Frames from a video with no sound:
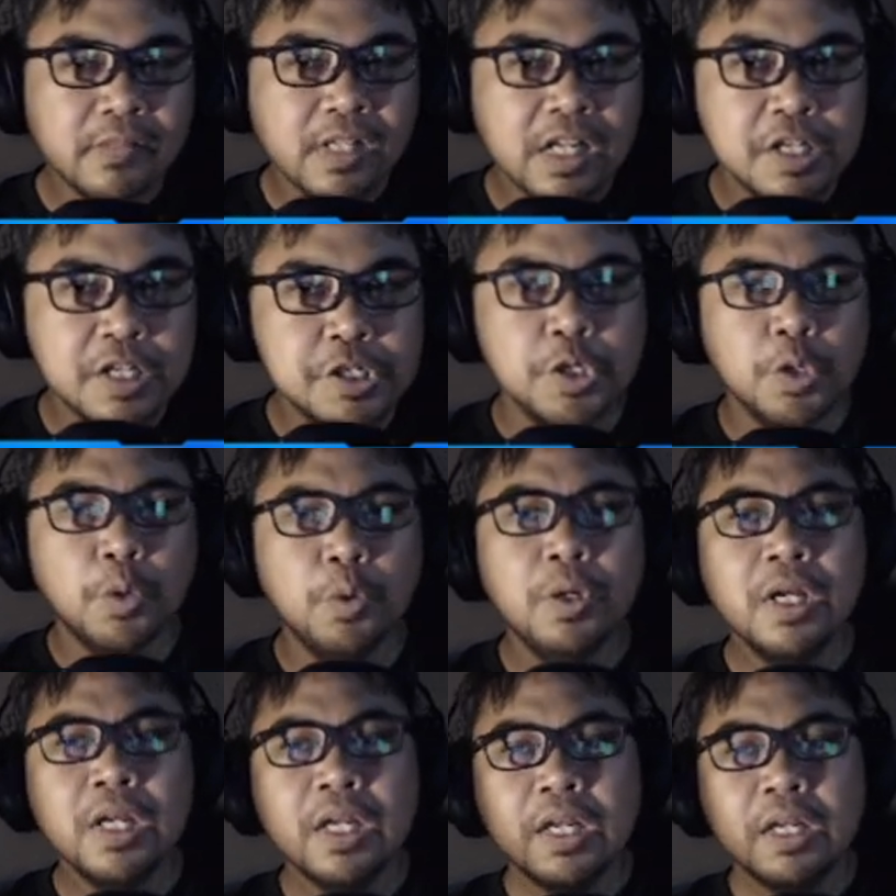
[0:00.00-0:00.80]
So,
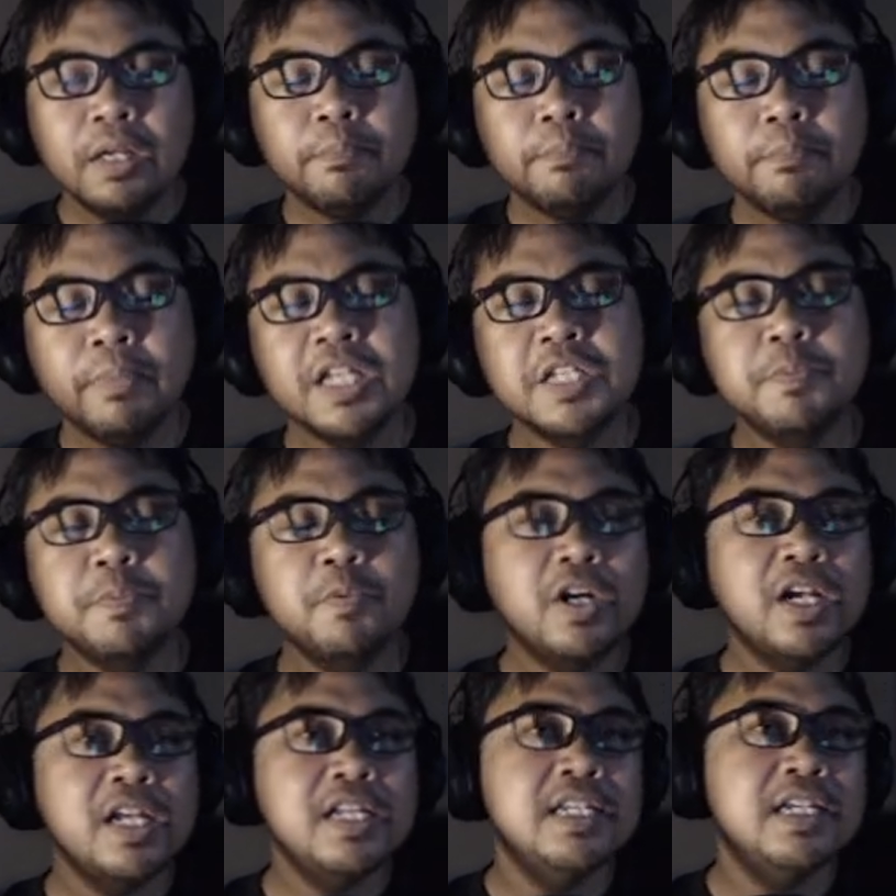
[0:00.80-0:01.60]

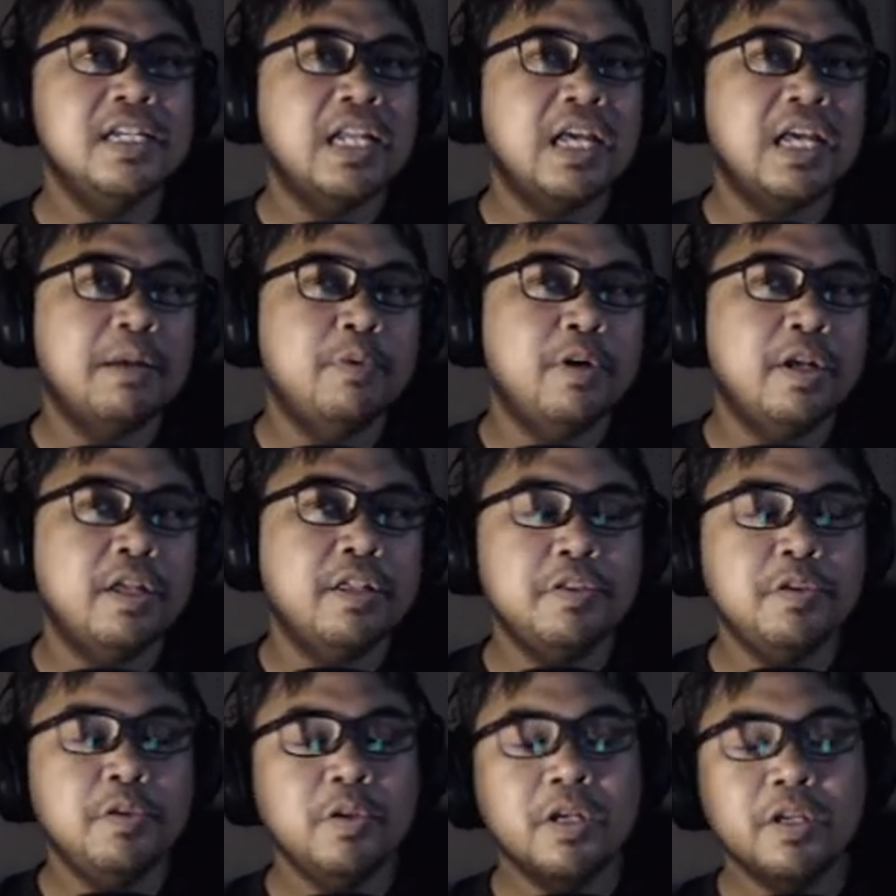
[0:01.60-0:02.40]
mesmerizing
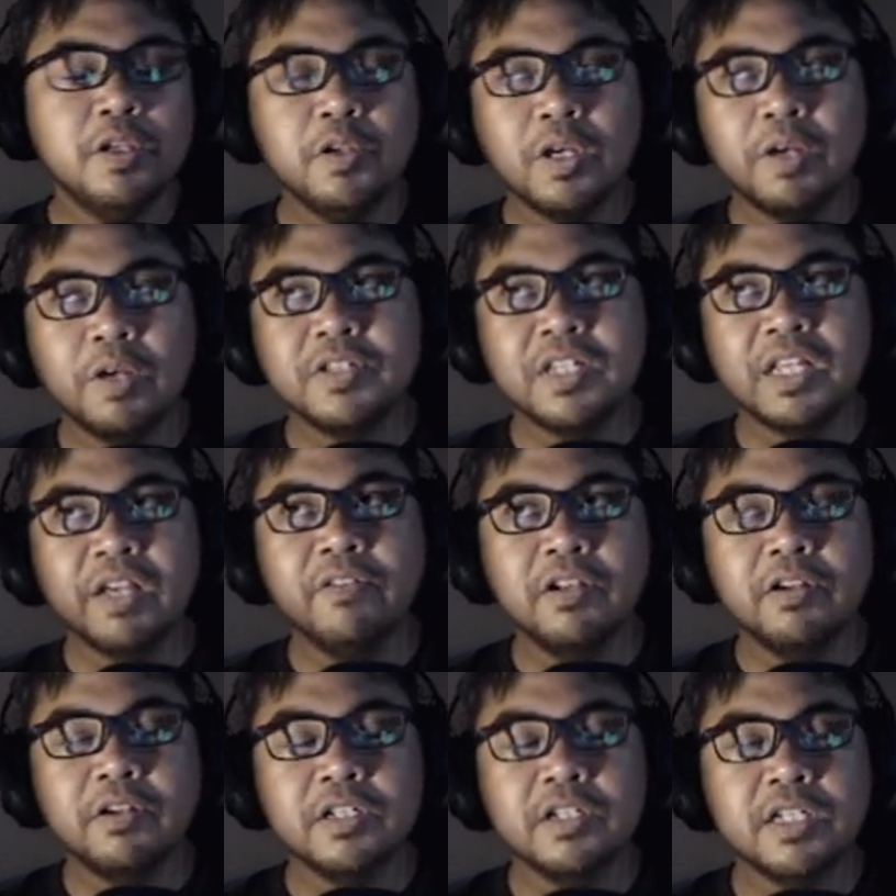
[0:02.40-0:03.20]
labyrinth. You you have
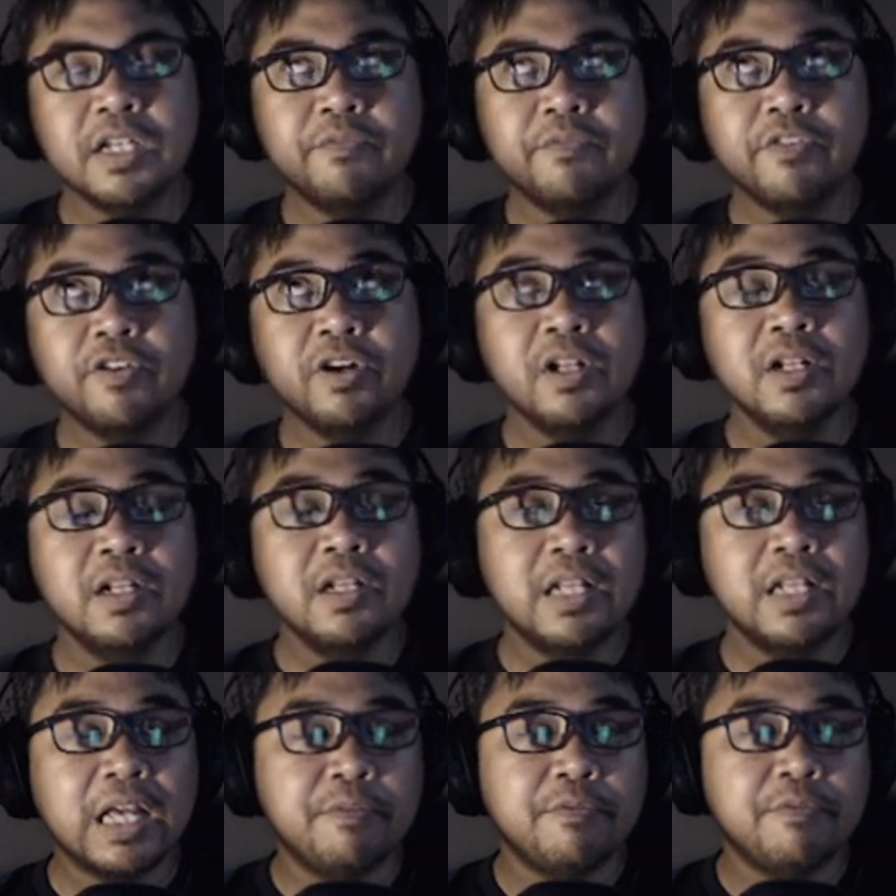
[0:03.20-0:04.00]
several several
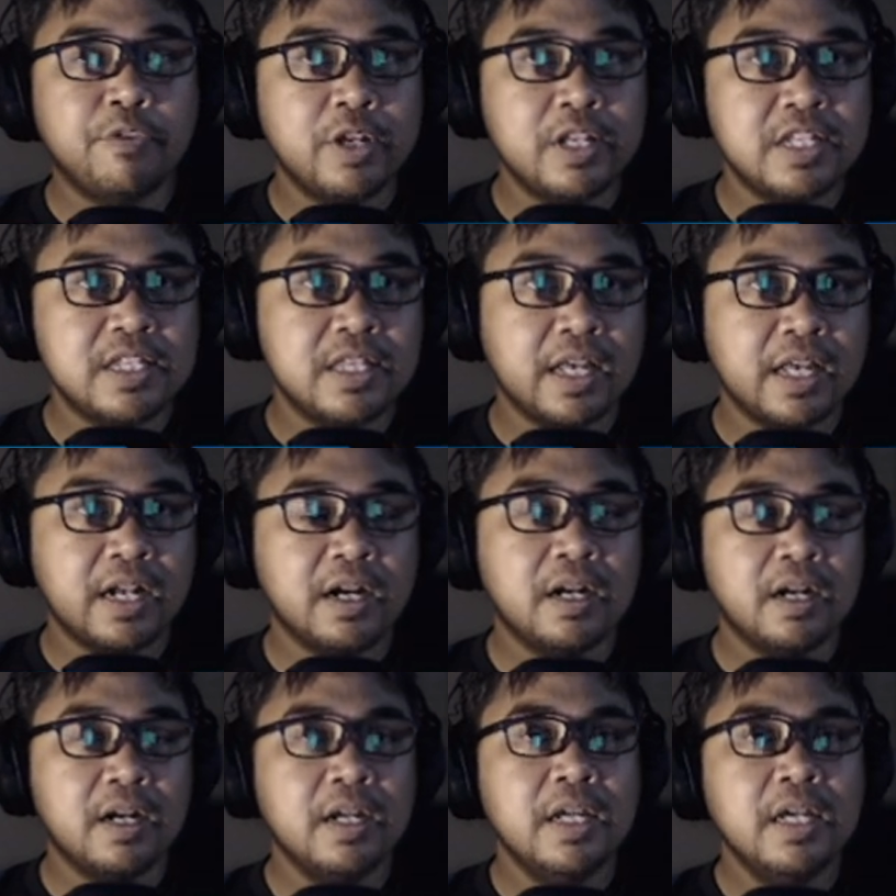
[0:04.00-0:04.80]
labyrinths there,